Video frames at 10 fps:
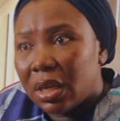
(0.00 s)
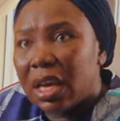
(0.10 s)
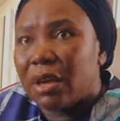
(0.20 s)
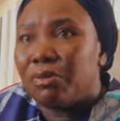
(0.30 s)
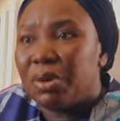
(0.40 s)

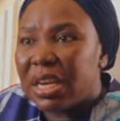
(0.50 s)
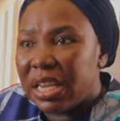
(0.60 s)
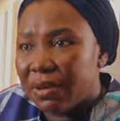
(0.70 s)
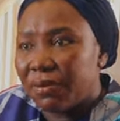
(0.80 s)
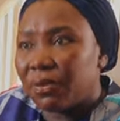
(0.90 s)
and
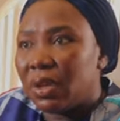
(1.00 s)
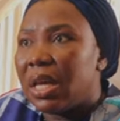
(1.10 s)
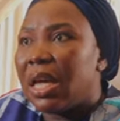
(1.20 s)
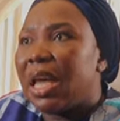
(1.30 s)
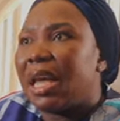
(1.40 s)
relief.
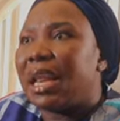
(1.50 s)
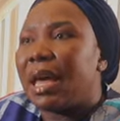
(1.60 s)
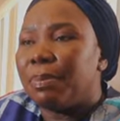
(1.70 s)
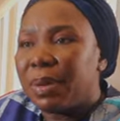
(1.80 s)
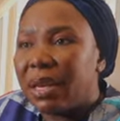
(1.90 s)
And I
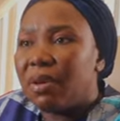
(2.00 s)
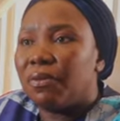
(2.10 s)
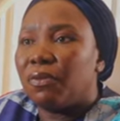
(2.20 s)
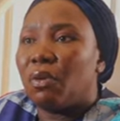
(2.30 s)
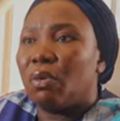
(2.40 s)
believe
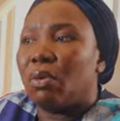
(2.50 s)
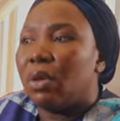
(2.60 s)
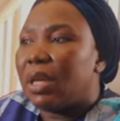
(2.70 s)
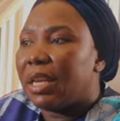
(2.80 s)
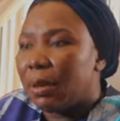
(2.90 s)
for the